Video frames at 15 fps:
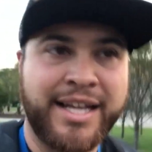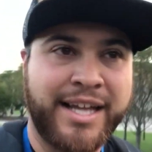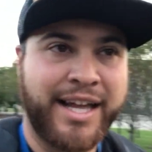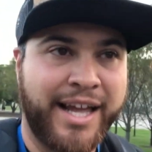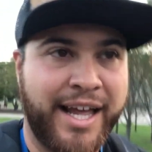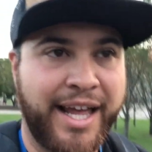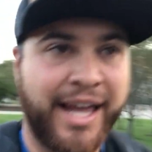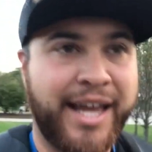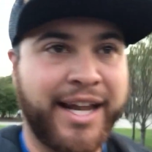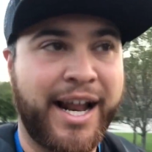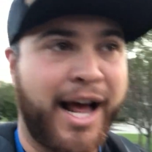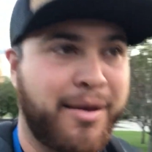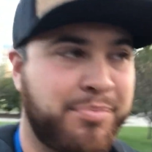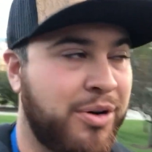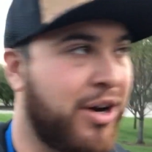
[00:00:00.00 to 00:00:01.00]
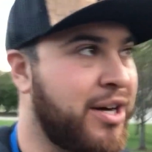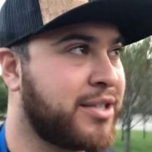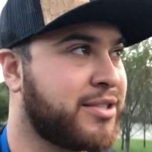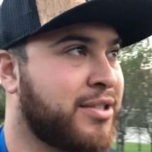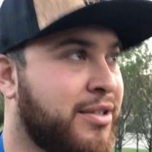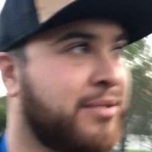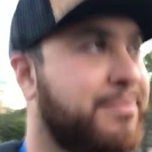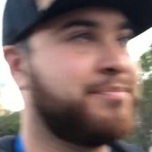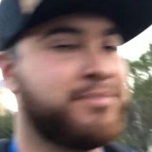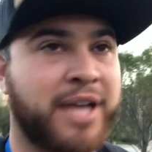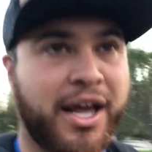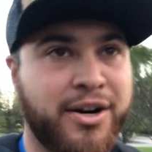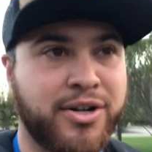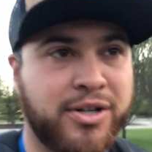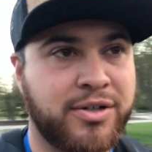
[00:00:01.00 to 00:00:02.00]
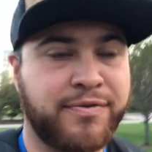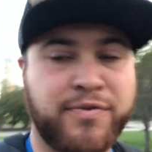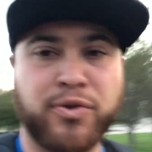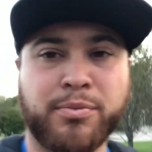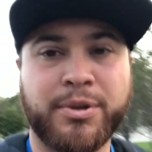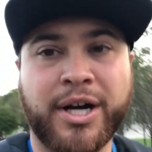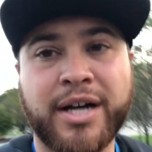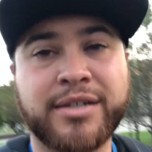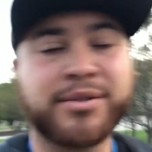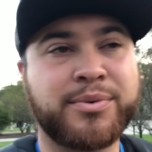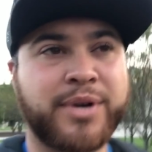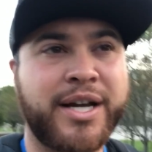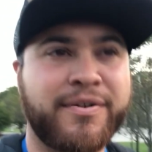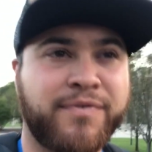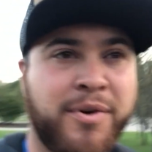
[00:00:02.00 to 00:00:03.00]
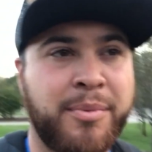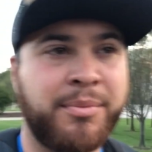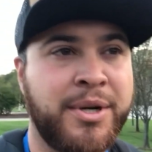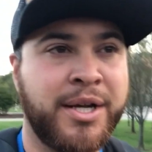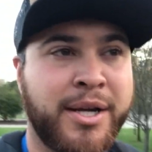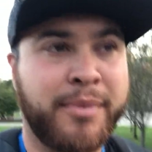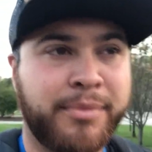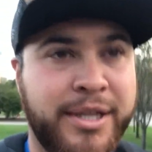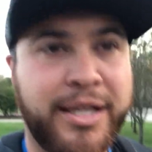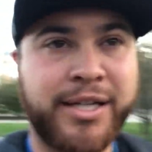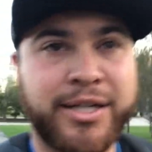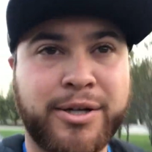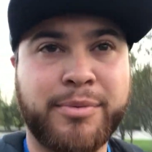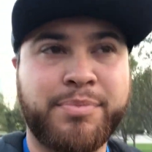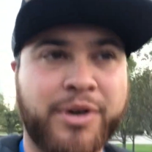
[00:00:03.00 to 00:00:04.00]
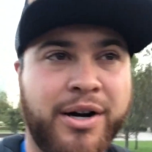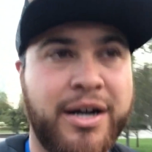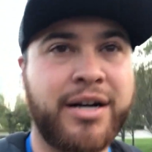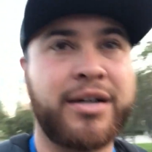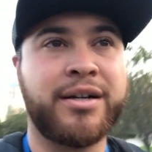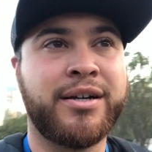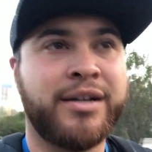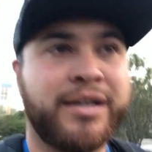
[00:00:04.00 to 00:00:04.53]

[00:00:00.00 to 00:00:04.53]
And I parked, I don't know, a few blocks away from Millennium Park,